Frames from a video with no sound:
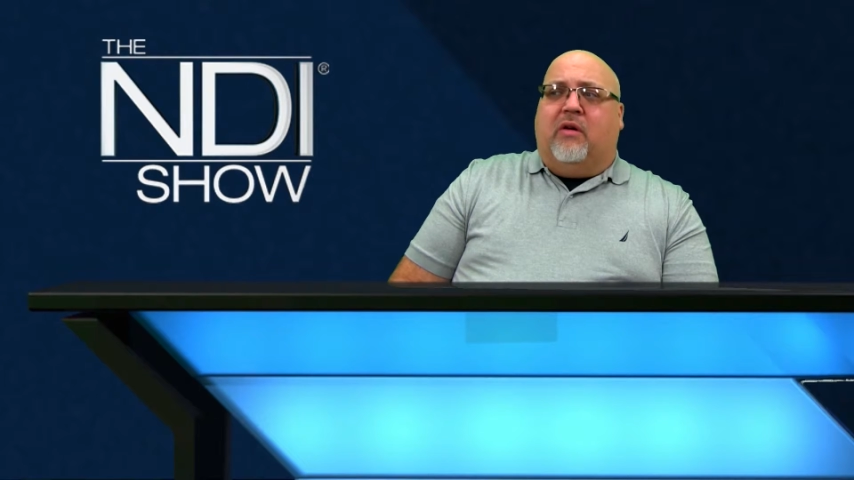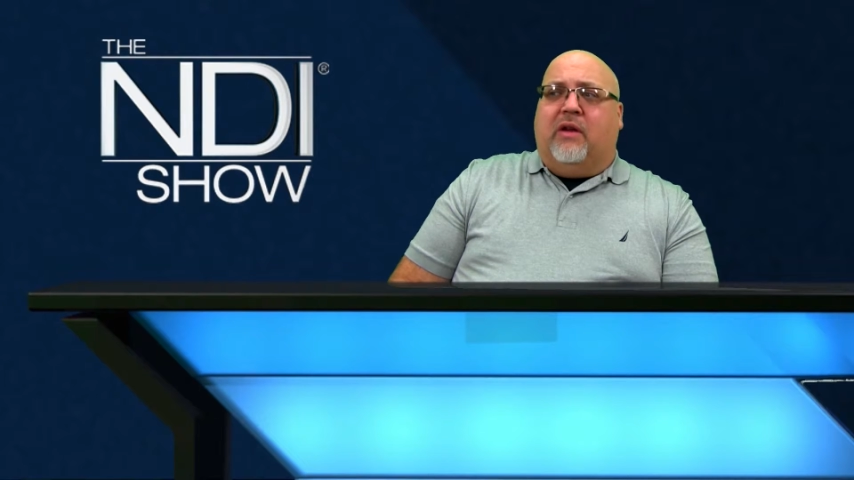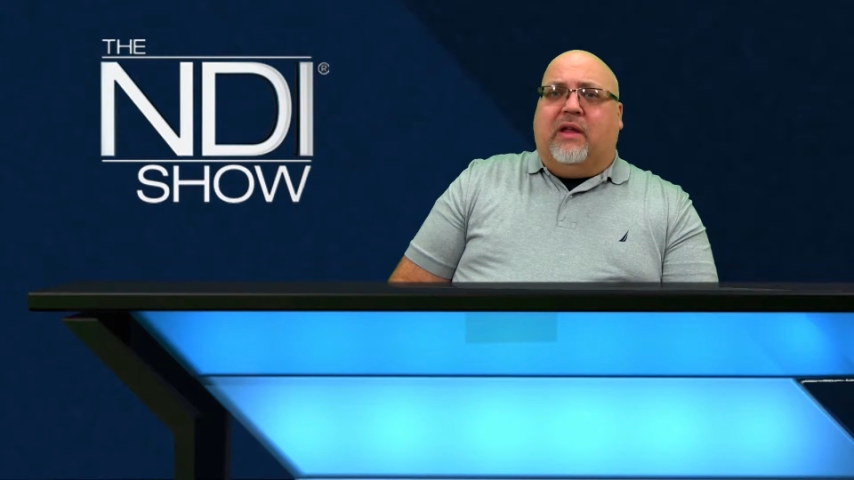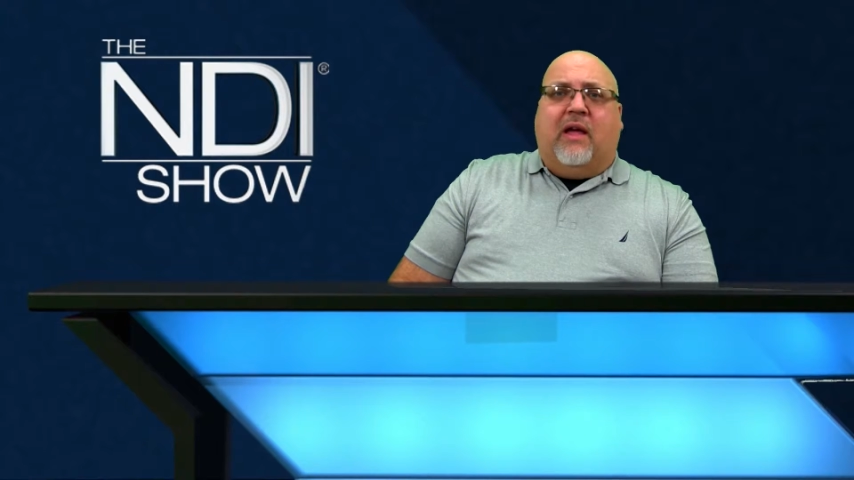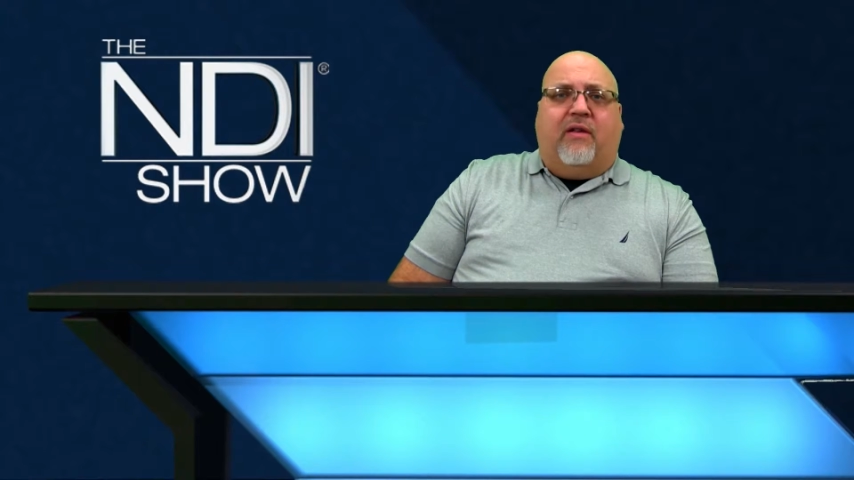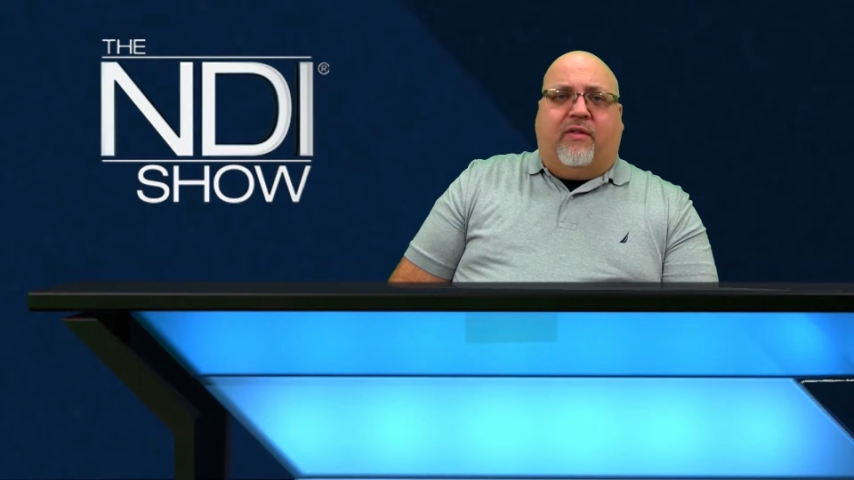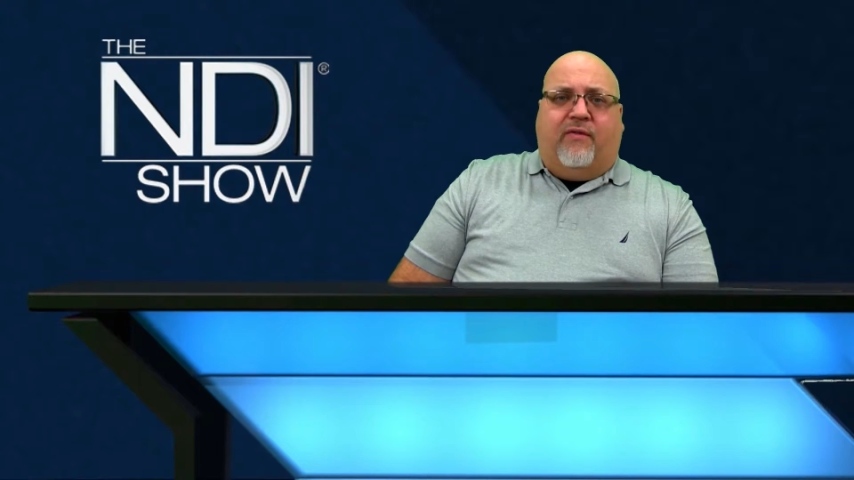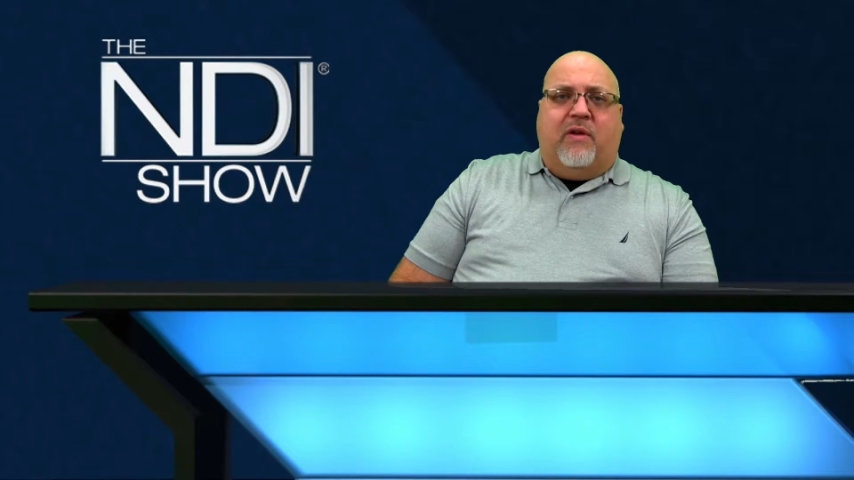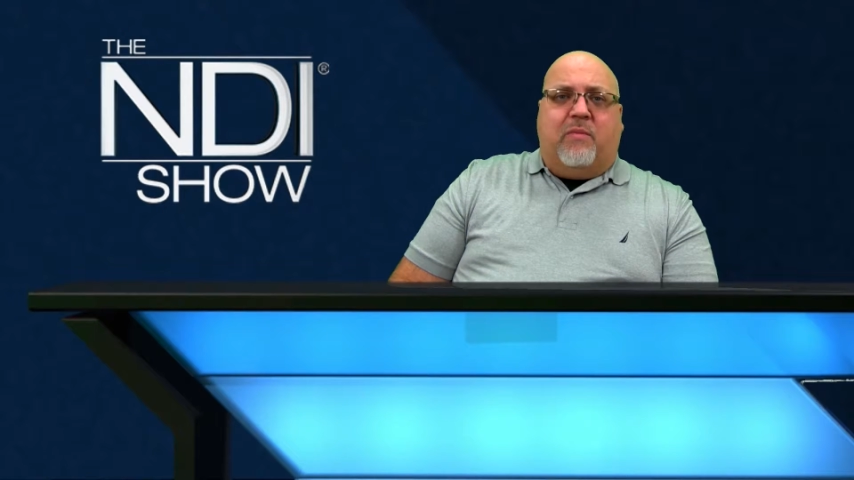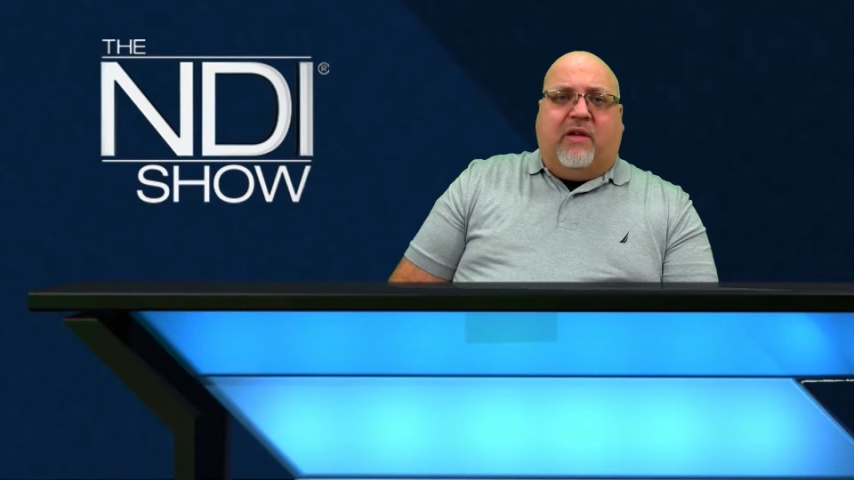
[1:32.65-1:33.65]
or in the case
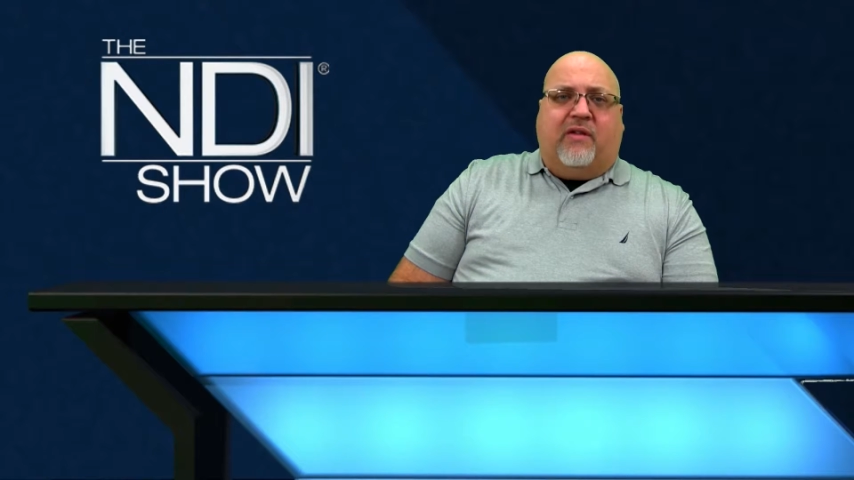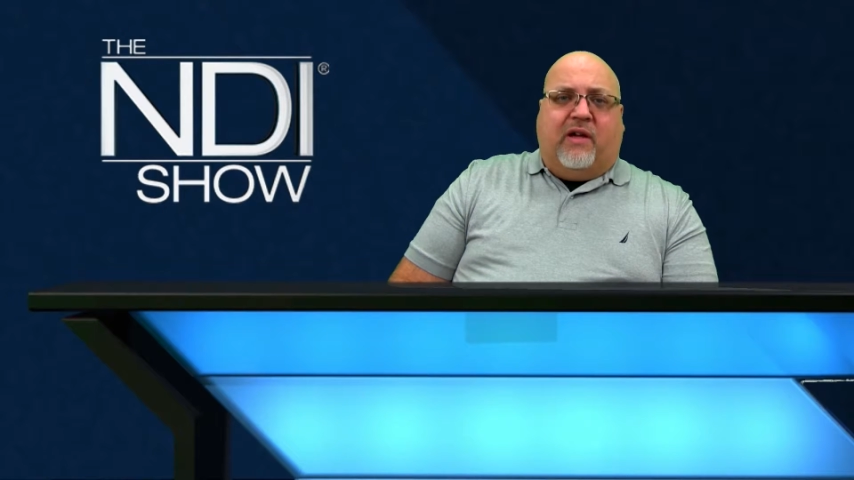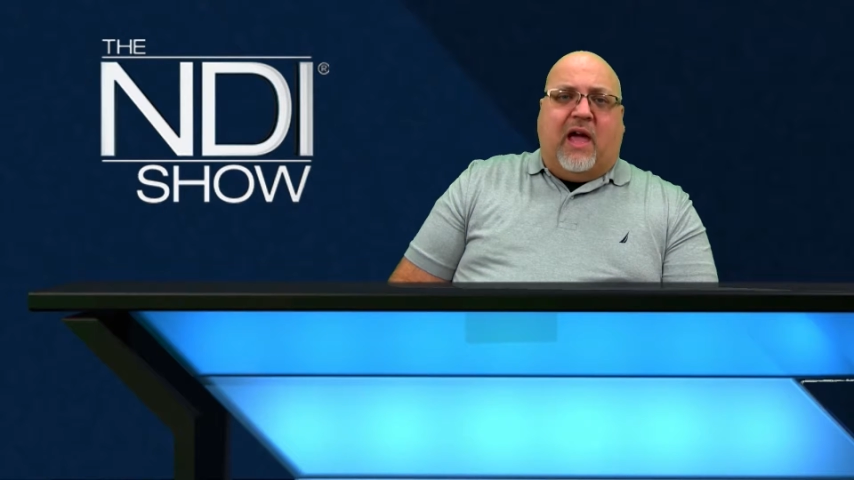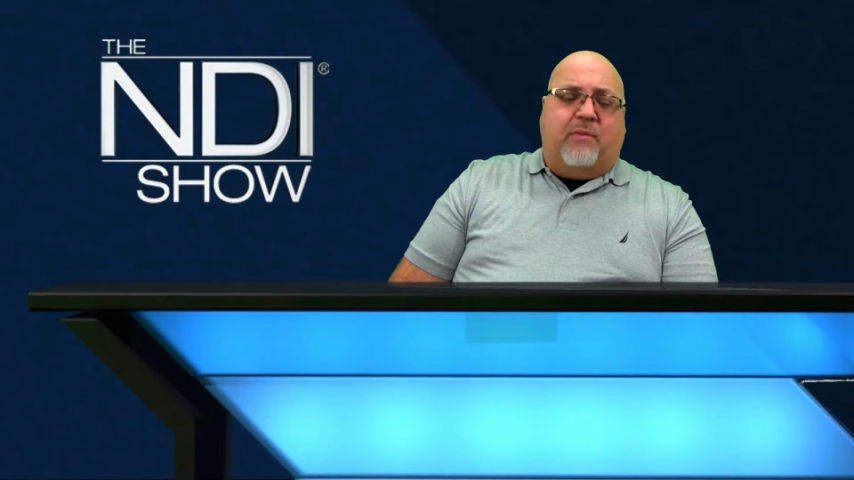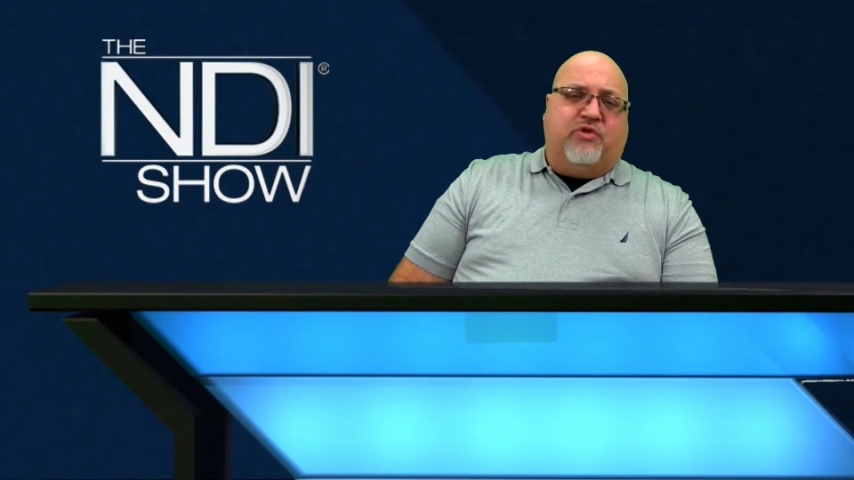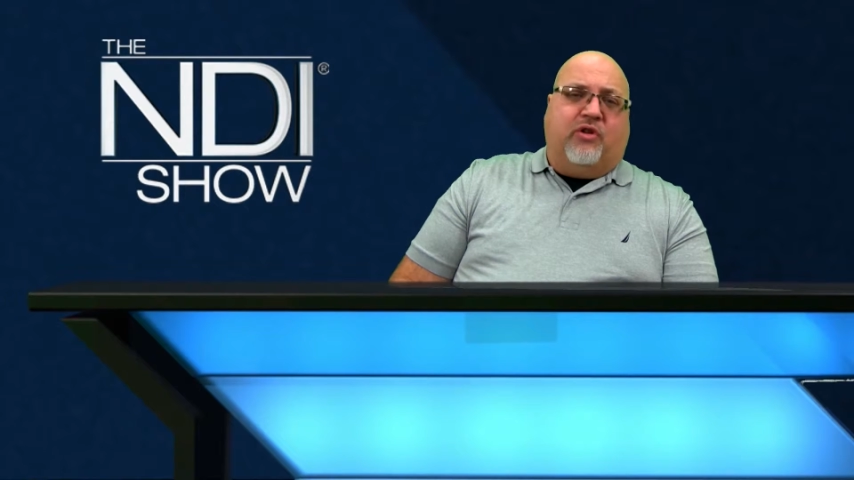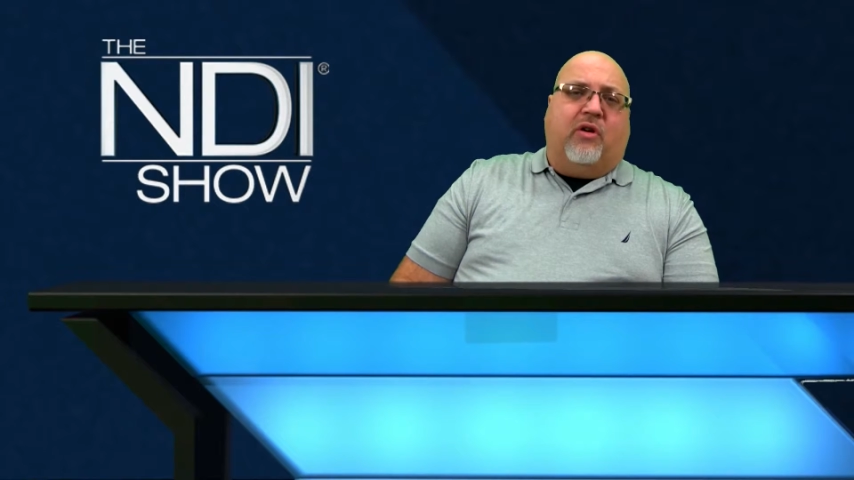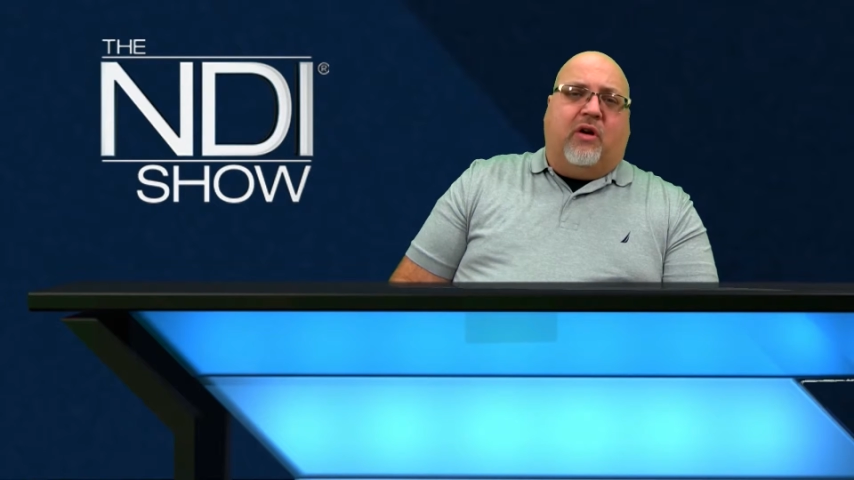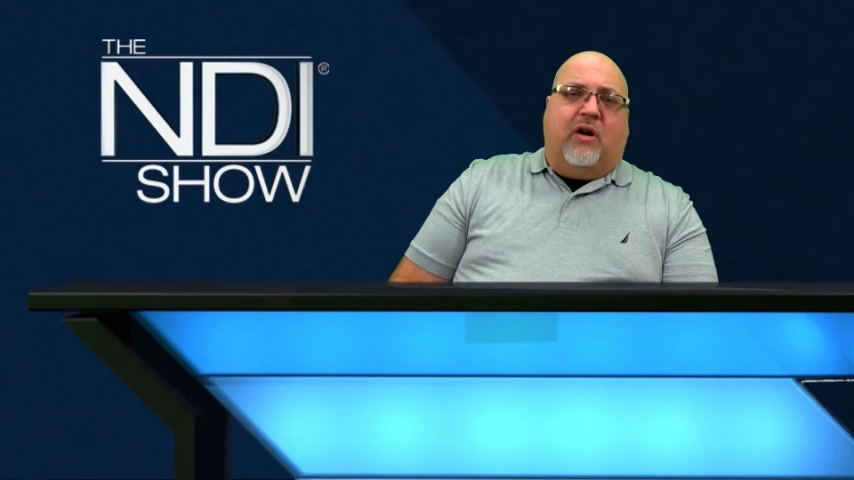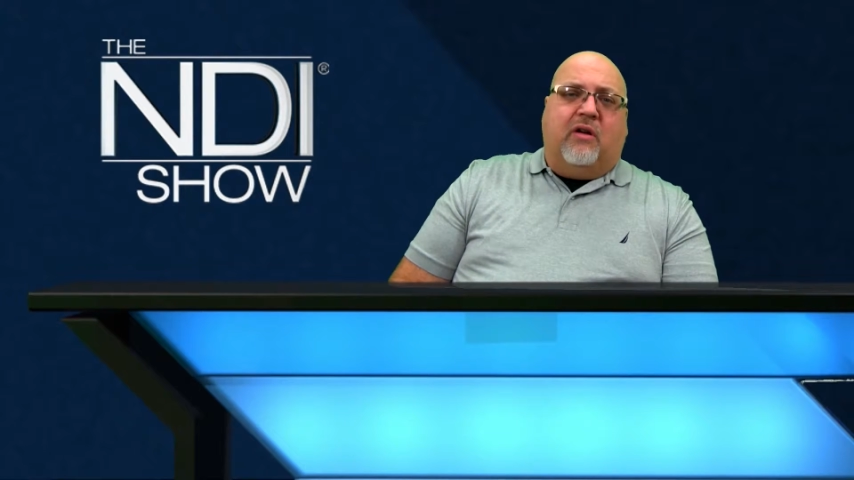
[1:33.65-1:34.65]
of vMix, a capture
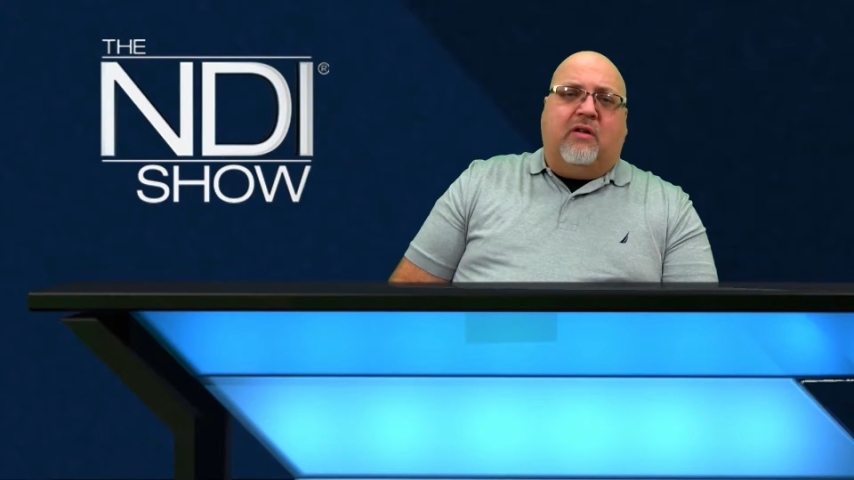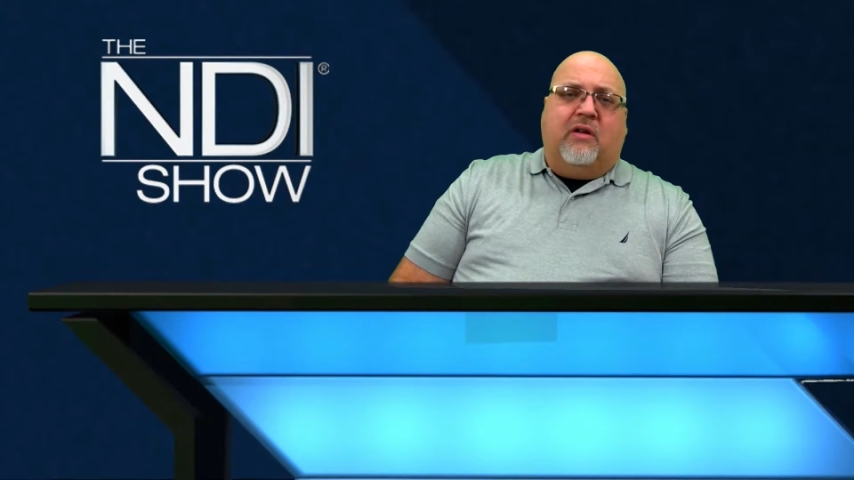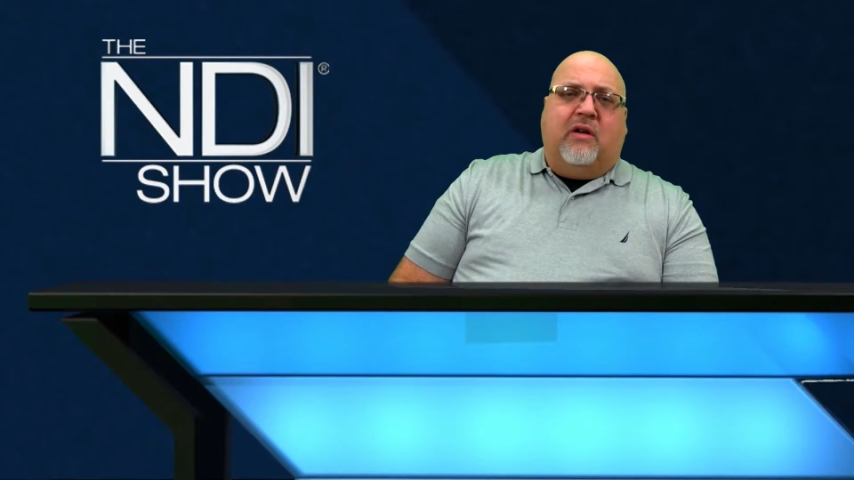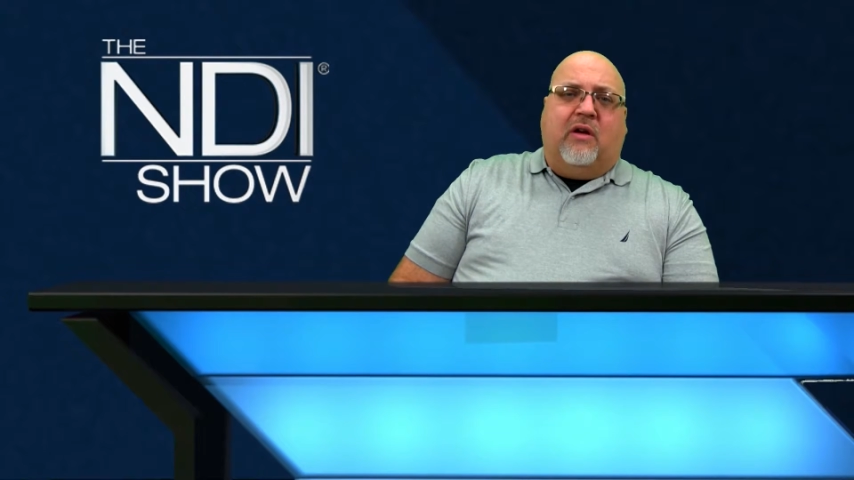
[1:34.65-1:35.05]
card,